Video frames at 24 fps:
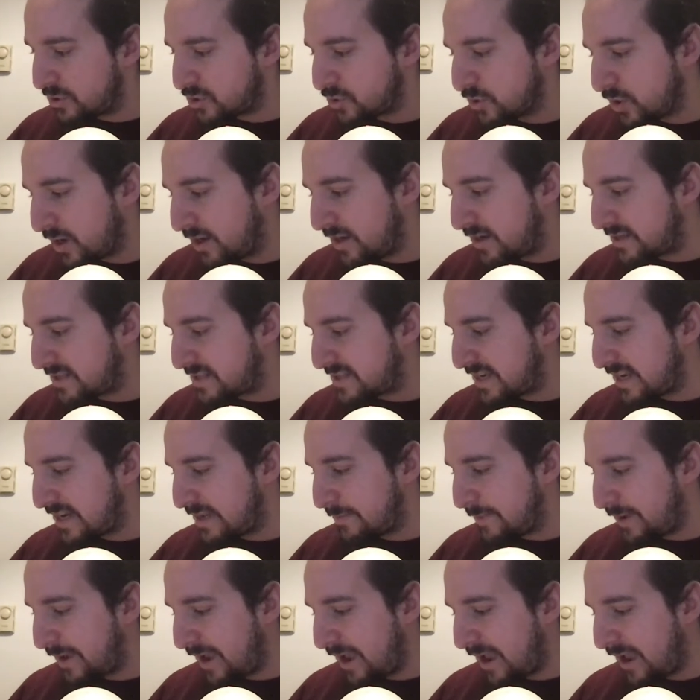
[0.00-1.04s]
trying to steady
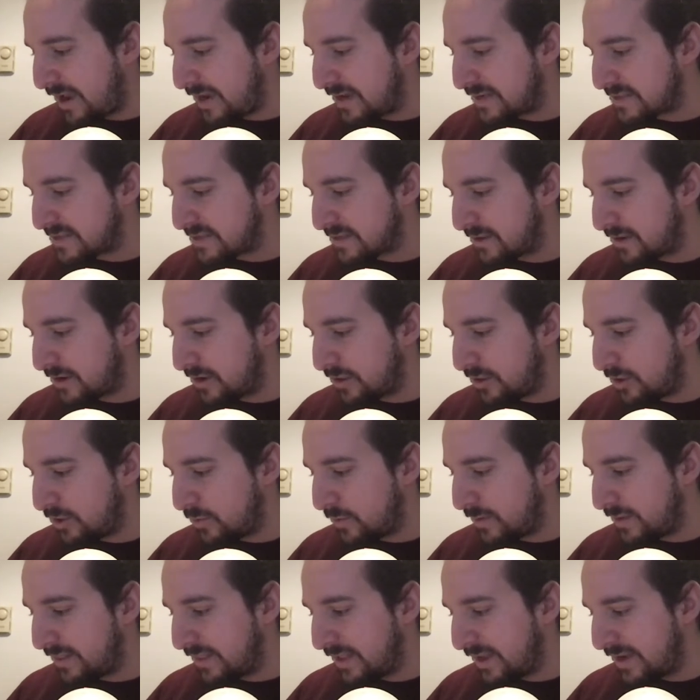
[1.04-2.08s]
my eyes on the
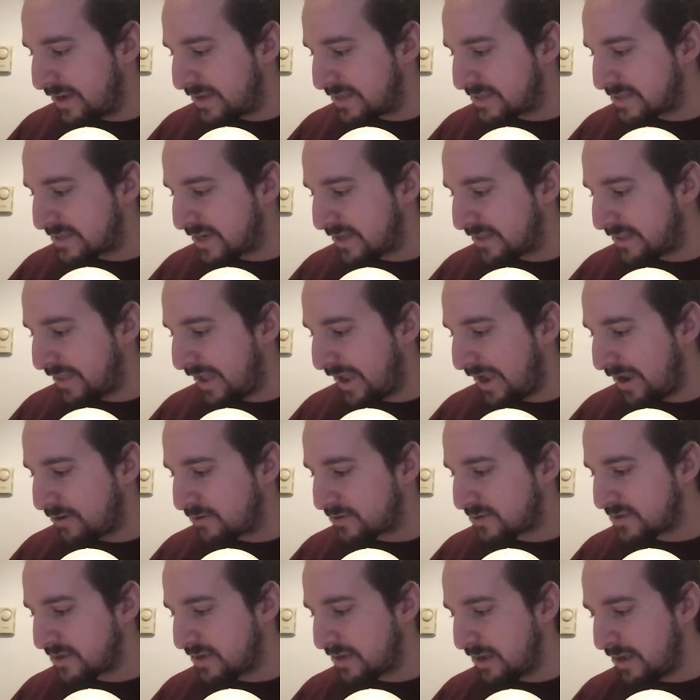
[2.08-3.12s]
glowy light inside the
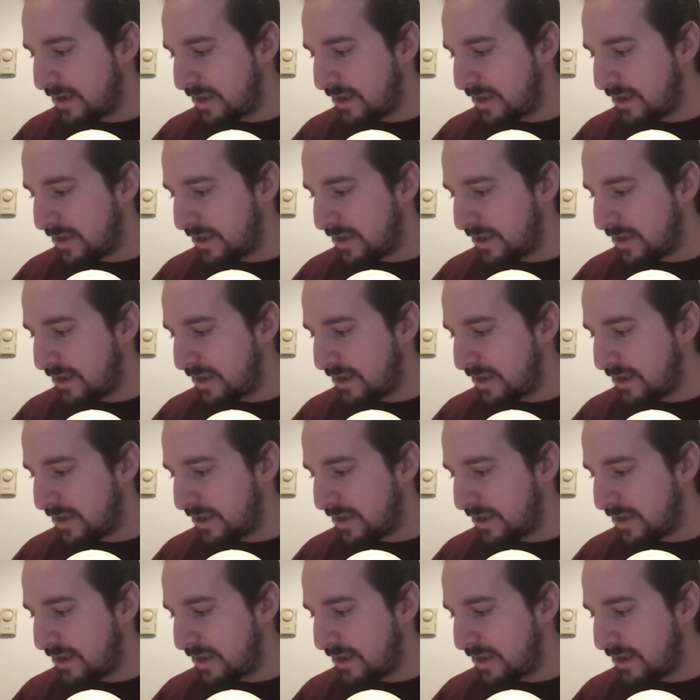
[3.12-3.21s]
house.